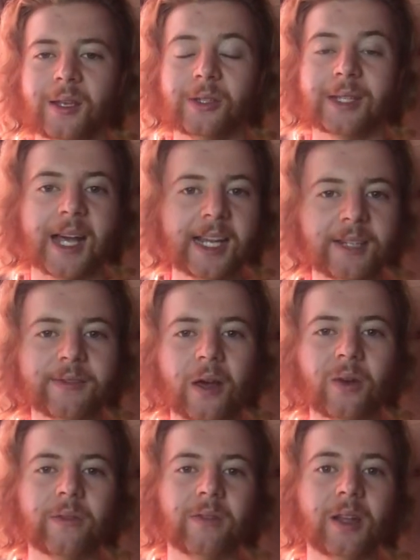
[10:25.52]
you're kind of
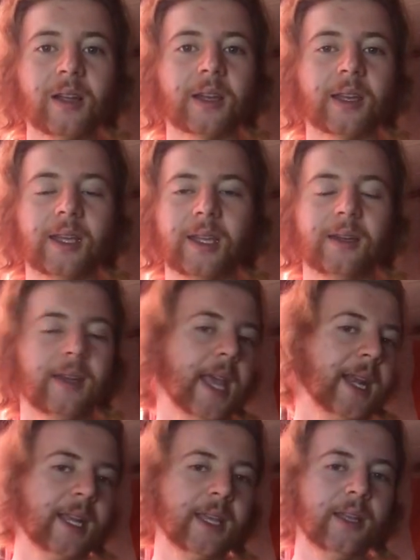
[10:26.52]
out of luck in
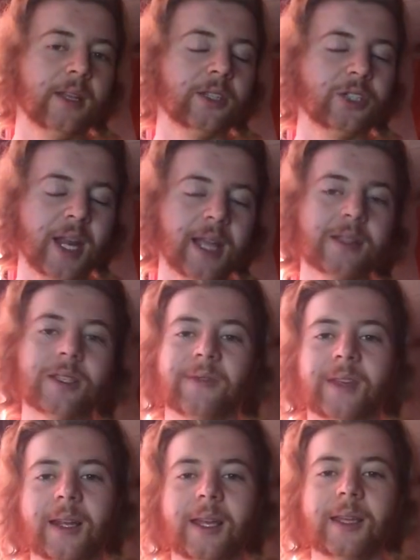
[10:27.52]
any chance
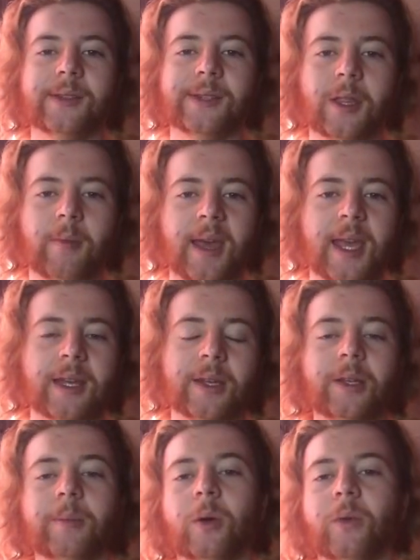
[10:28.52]
of getting into the
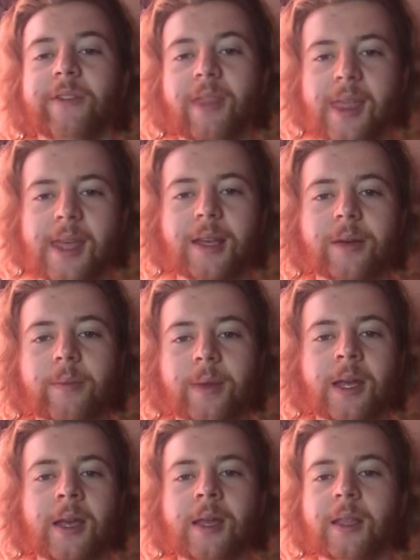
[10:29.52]
band. But with them,
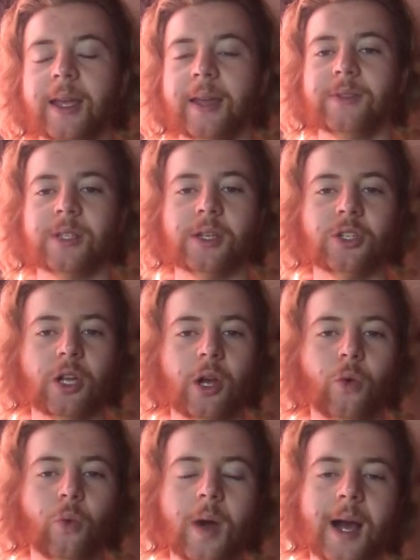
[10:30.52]
they have such
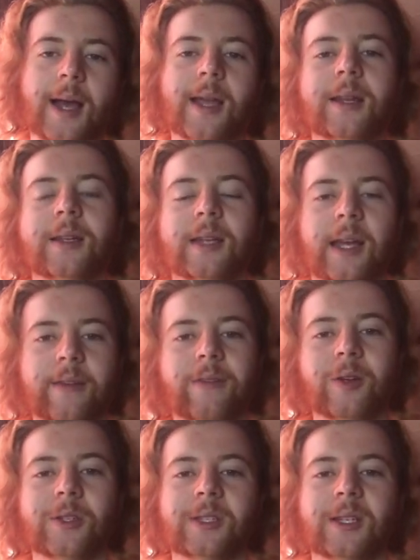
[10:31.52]
a wide
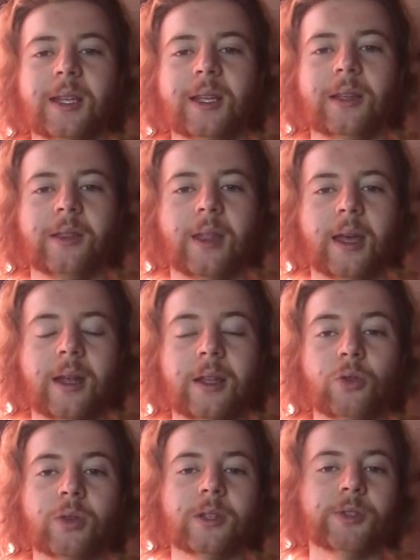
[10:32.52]
diversity that
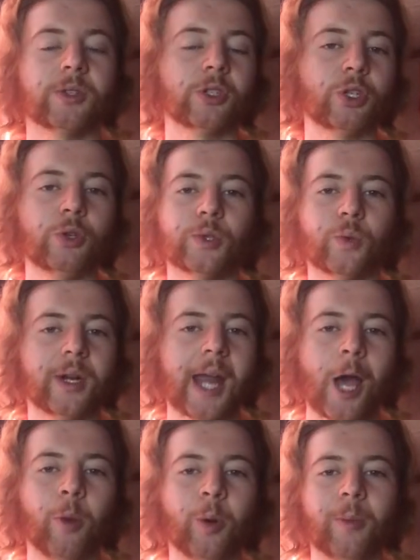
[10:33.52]
you can just choose one
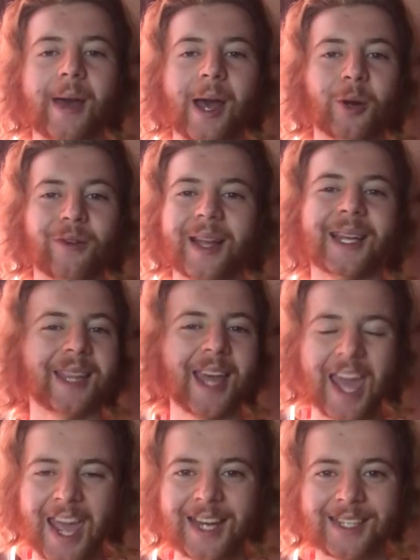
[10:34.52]
album out of like the
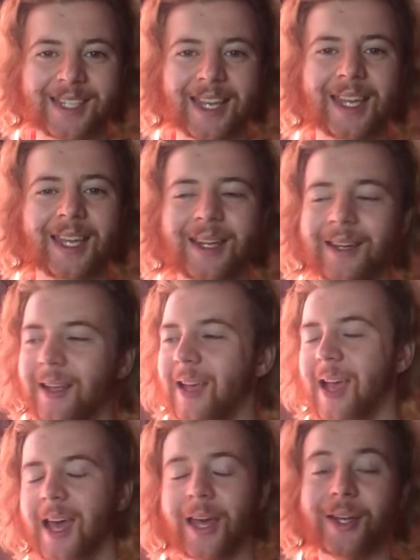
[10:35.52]
18
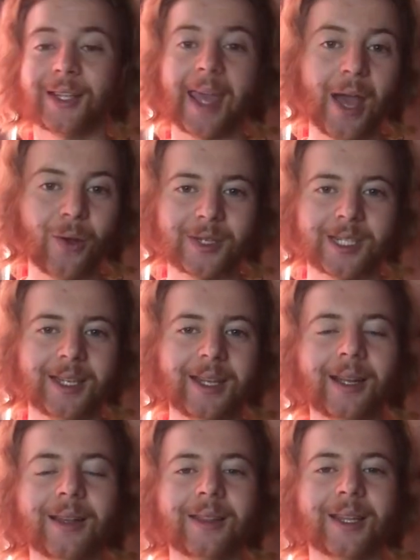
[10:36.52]
and
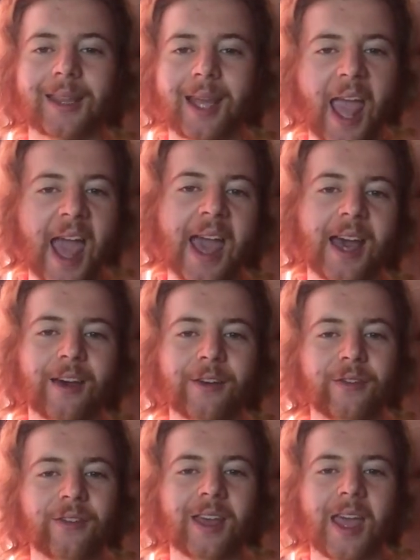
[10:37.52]
counting that they have,